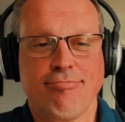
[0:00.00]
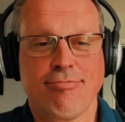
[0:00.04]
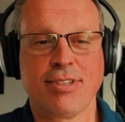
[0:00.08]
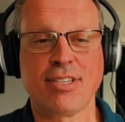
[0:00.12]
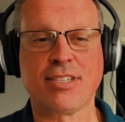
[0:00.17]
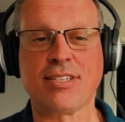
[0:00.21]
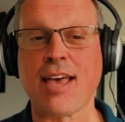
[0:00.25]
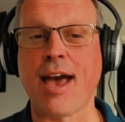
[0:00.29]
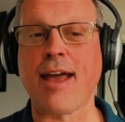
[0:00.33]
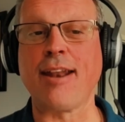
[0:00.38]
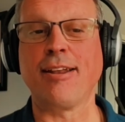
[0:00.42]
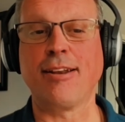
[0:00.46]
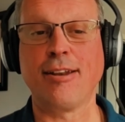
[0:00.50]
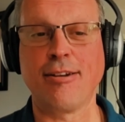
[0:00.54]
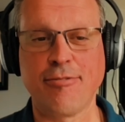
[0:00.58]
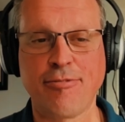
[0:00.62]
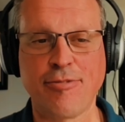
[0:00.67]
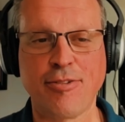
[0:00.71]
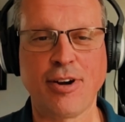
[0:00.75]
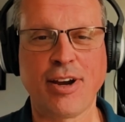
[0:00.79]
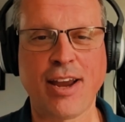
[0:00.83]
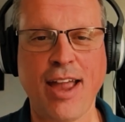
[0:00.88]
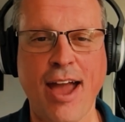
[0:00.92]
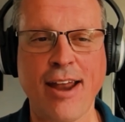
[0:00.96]
Set it and
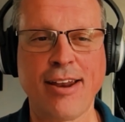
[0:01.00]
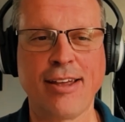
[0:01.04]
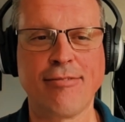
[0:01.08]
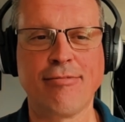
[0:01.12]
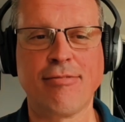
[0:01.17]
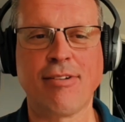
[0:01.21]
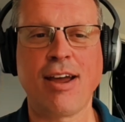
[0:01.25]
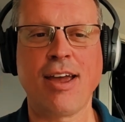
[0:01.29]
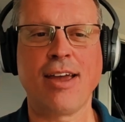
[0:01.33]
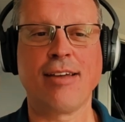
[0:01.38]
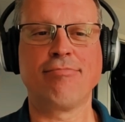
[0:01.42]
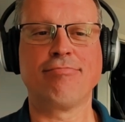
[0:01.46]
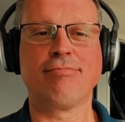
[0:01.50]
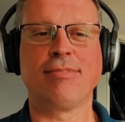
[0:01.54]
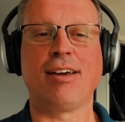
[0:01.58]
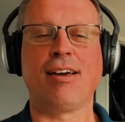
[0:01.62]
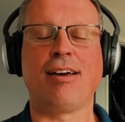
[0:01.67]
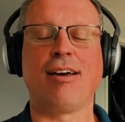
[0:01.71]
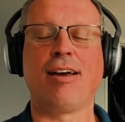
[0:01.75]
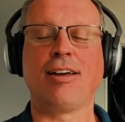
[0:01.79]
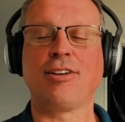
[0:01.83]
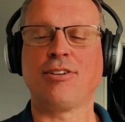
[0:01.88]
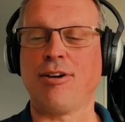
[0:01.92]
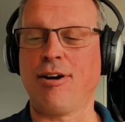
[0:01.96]
forget it, right?
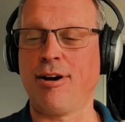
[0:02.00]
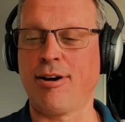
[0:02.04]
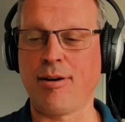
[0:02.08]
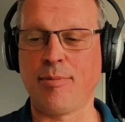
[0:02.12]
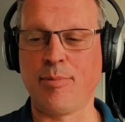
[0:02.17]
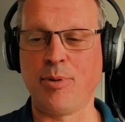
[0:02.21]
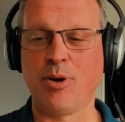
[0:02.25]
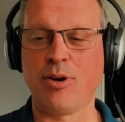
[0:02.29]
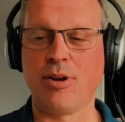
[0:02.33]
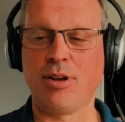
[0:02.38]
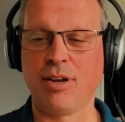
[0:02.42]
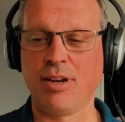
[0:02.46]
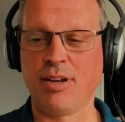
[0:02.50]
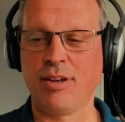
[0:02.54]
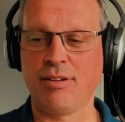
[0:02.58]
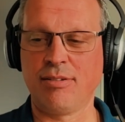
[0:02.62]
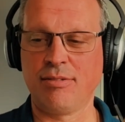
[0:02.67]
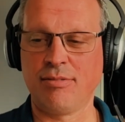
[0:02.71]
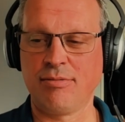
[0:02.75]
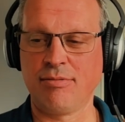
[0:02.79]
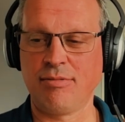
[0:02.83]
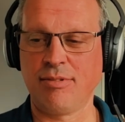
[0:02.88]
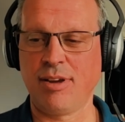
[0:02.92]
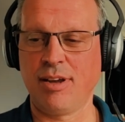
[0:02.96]
I talk about it
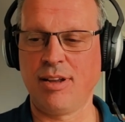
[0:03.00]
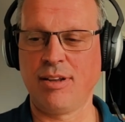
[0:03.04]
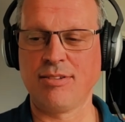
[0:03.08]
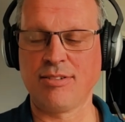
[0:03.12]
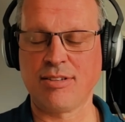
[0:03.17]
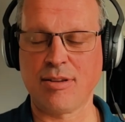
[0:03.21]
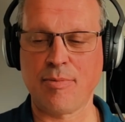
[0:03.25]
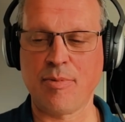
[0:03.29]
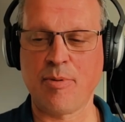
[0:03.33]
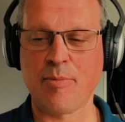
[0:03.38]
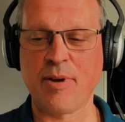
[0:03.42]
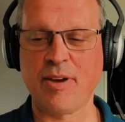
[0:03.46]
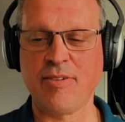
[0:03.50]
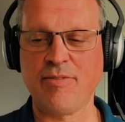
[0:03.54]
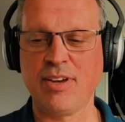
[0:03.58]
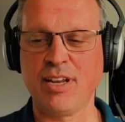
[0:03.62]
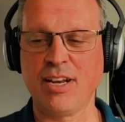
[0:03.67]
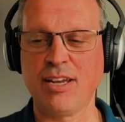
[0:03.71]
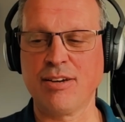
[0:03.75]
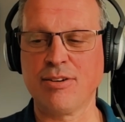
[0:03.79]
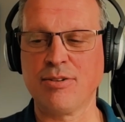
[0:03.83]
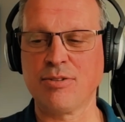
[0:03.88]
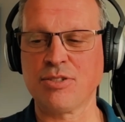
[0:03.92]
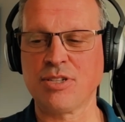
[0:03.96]
in some of my
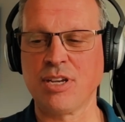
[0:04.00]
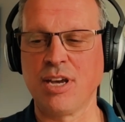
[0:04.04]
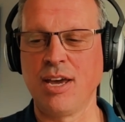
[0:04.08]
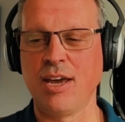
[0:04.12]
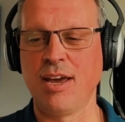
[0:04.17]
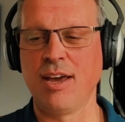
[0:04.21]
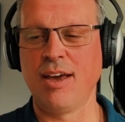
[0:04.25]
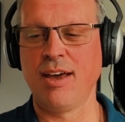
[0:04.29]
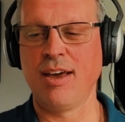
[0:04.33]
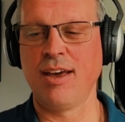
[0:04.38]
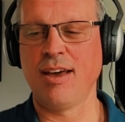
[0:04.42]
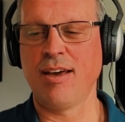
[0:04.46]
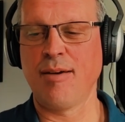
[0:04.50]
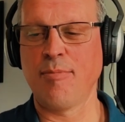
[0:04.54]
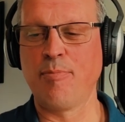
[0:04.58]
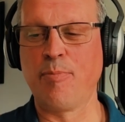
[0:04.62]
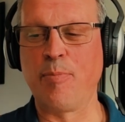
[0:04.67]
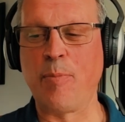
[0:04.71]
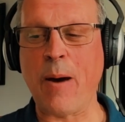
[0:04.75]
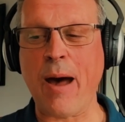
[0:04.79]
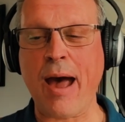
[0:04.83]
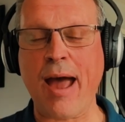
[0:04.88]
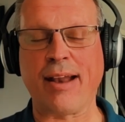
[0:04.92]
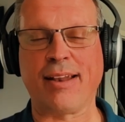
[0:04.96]
videos.
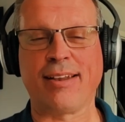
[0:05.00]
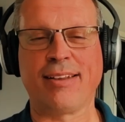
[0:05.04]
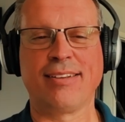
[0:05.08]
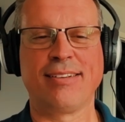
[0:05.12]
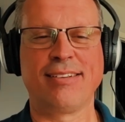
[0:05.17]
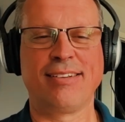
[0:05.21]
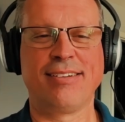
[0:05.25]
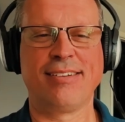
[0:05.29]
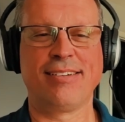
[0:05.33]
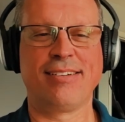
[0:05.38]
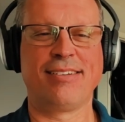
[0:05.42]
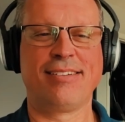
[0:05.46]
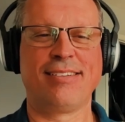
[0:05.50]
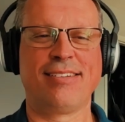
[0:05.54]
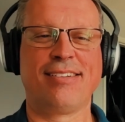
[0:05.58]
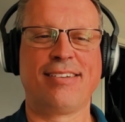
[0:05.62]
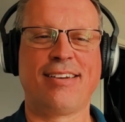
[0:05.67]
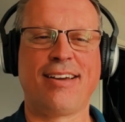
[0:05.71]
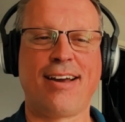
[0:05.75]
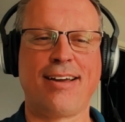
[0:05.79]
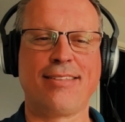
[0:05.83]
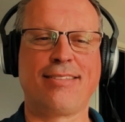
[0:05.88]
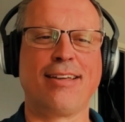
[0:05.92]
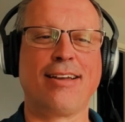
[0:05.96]
But
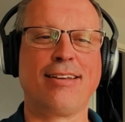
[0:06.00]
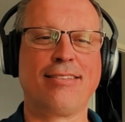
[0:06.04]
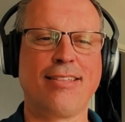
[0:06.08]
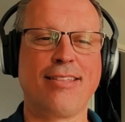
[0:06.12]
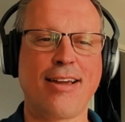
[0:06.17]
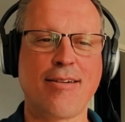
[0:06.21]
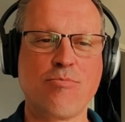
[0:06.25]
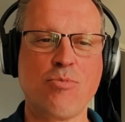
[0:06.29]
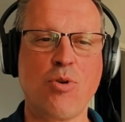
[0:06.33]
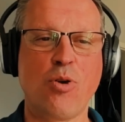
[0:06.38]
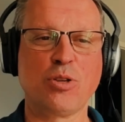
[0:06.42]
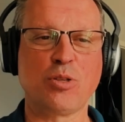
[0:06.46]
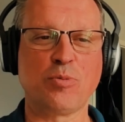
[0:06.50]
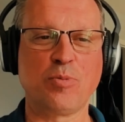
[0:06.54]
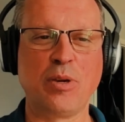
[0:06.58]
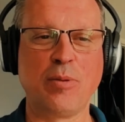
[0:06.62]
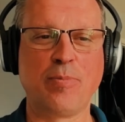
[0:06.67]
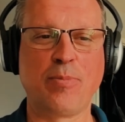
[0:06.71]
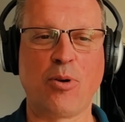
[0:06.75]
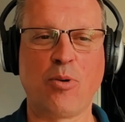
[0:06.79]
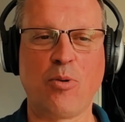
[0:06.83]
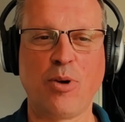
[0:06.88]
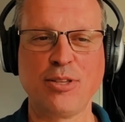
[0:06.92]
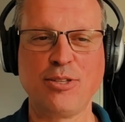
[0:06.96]
I think like most
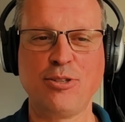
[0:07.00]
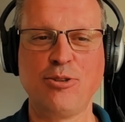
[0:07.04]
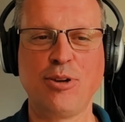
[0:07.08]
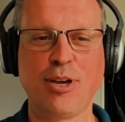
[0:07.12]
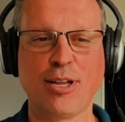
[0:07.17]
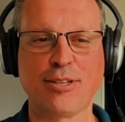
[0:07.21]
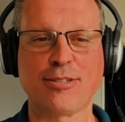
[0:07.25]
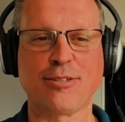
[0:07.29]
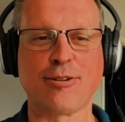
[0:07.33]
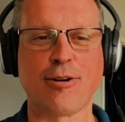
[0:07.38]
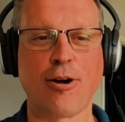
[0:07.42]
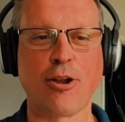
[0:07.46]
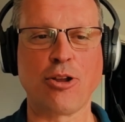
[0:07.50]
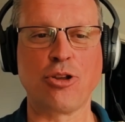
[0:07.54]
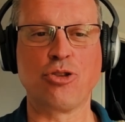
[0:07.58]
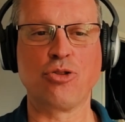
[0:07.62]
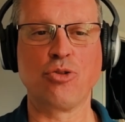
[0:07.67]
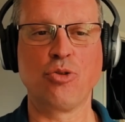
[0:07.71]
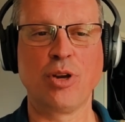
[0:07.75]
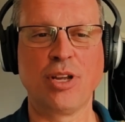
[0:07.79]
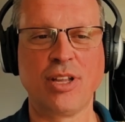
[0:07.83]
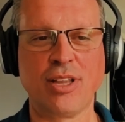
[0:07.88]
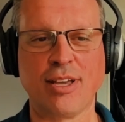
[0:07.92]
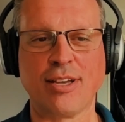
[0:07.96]
people, once you get started
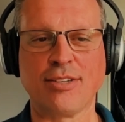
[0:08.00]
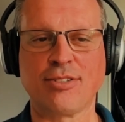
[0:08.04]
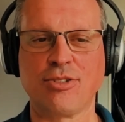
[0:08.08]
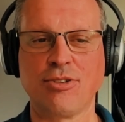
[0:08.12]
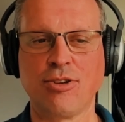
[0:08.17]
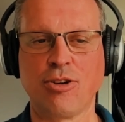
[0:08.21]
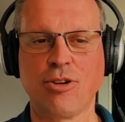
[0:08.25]
doing this, you're